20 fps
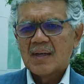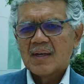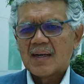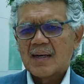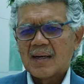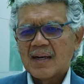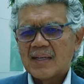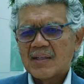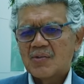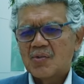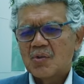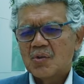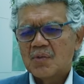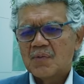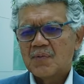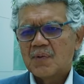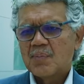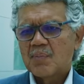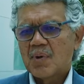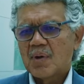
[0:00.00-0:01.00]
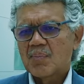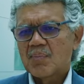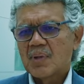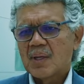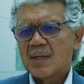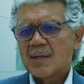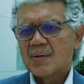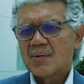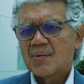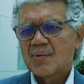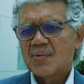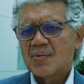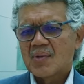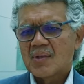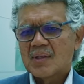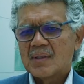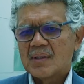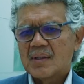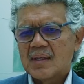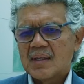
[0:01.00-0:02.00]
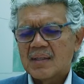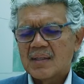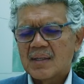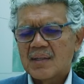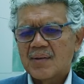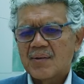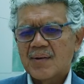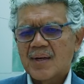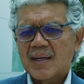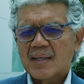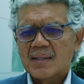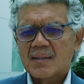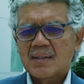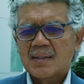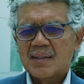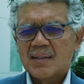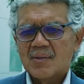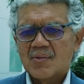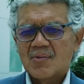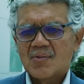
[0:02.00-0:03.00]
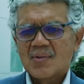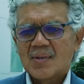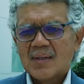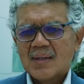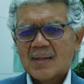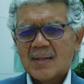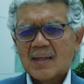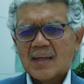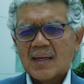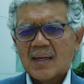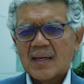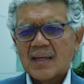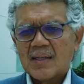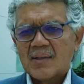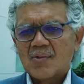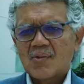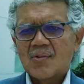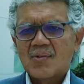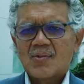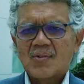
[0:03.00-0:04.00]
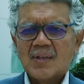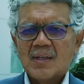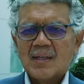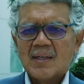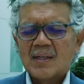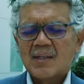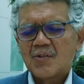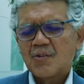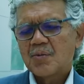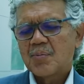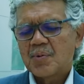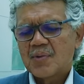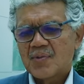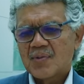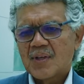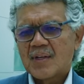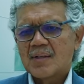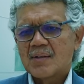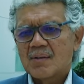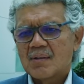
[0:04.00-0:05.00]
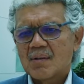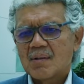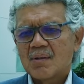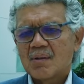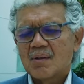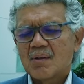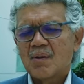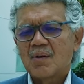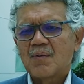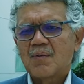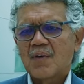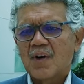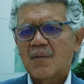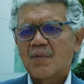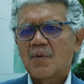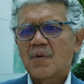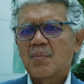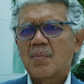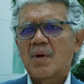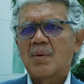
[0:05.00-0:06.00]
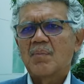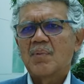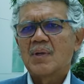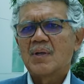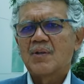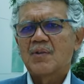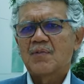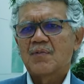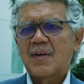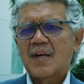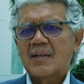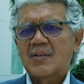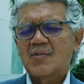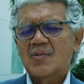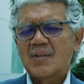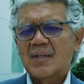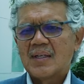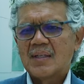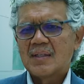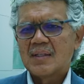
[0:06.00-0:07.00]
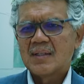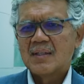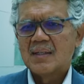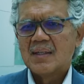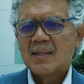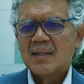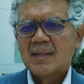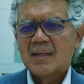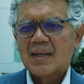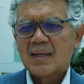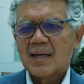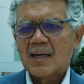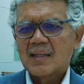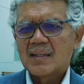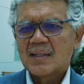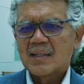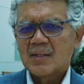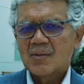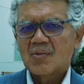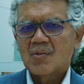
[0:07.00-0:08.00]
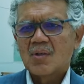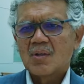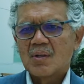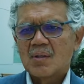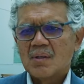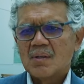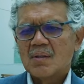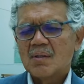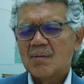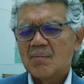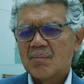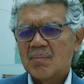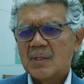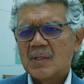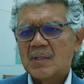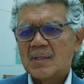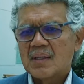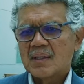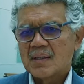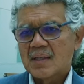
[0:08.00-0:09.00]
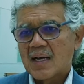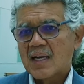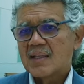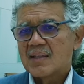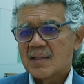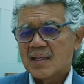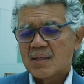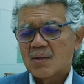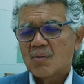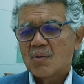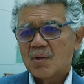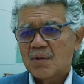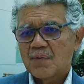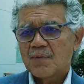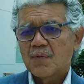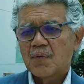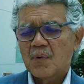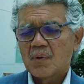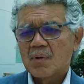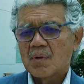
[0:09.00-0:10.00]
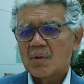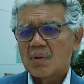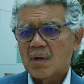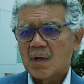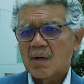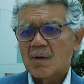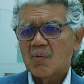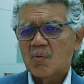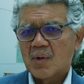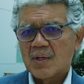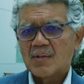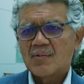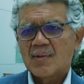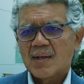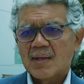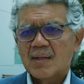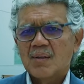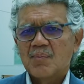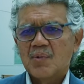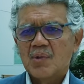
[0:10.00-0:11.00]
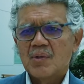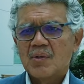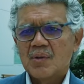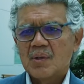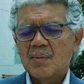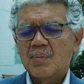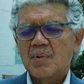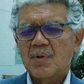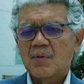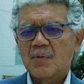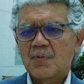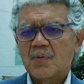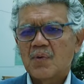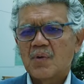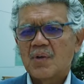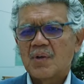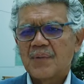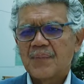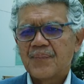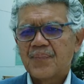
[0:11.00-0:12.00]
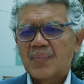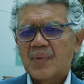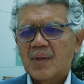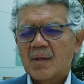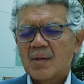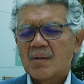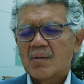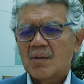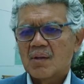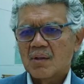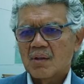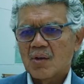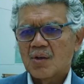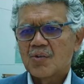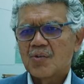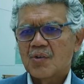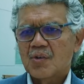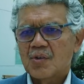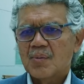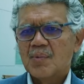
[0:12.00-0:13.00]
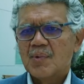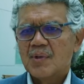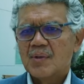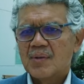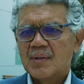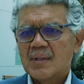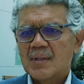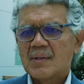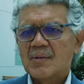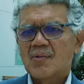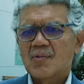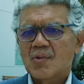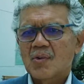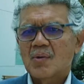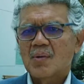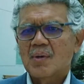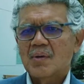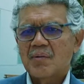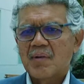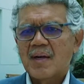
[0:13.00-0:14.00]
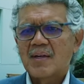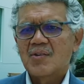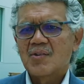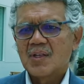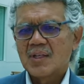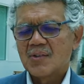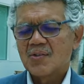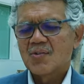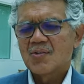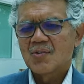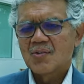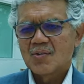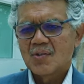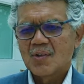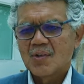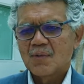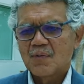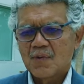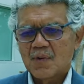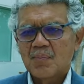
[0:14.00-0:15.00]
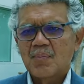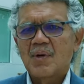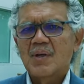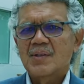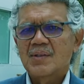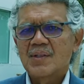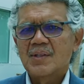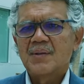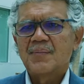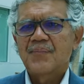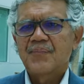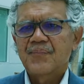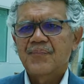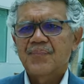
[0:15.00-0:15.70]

uh, high school football players and, and other athletes. And to see 100% of our football players vaccinated, I think it's going to mean a lot, not only for our Wayne State community, but for the larger community. So congratulations to the football team.